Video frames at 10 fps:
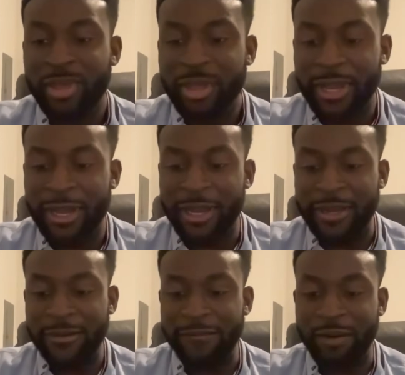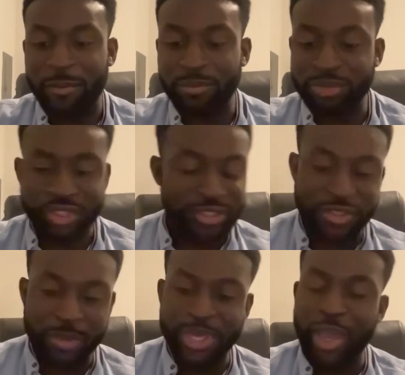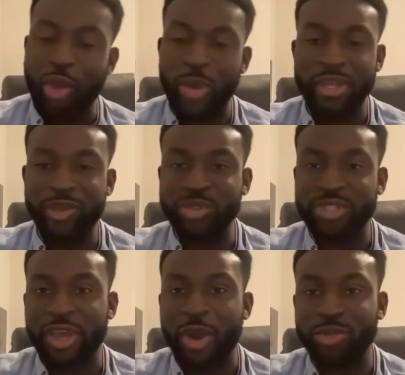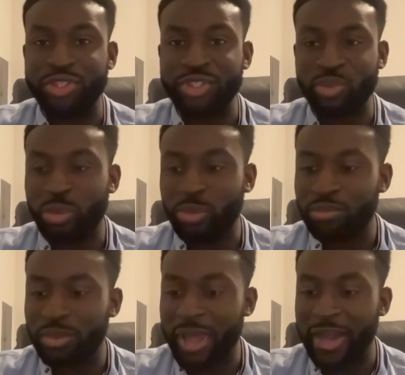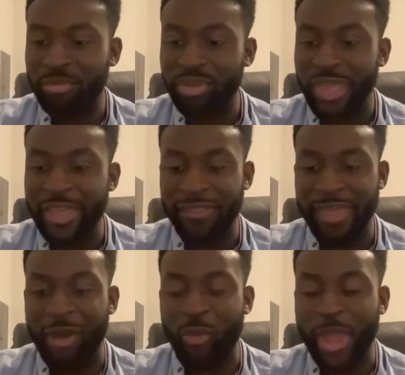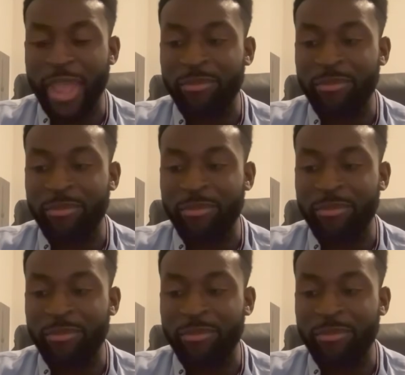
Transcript: uh from just DeMeco and, and usually coaches will kind of play it that way.